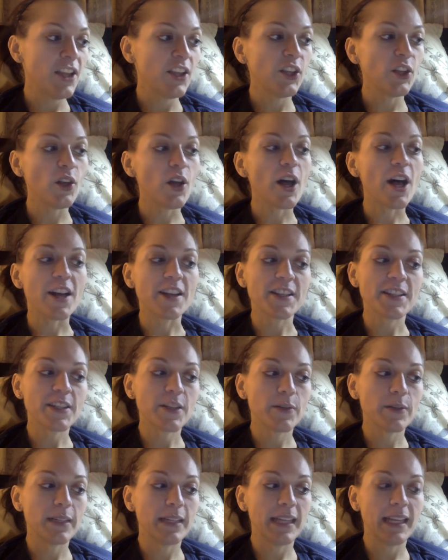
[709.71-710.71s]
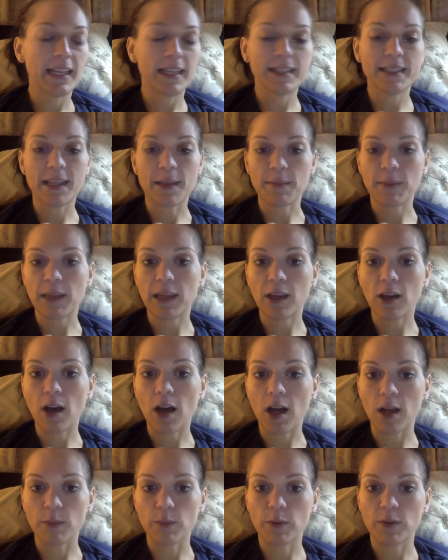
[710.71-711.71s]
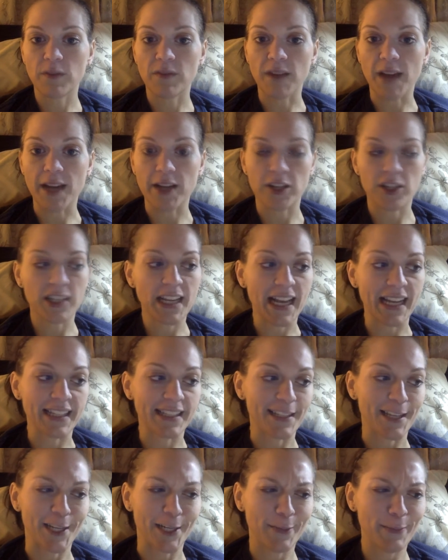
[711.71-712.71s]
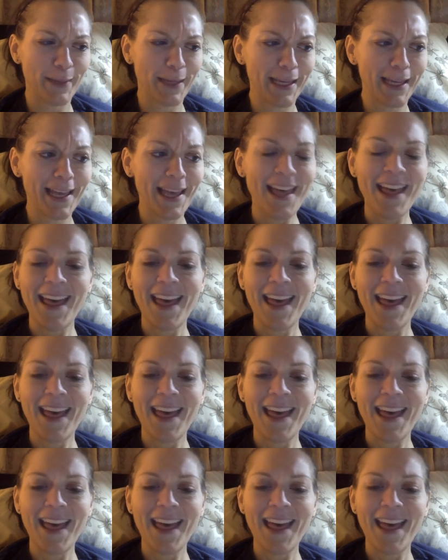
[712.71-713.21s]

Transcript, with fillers: You'll also need something called provider taxonomy,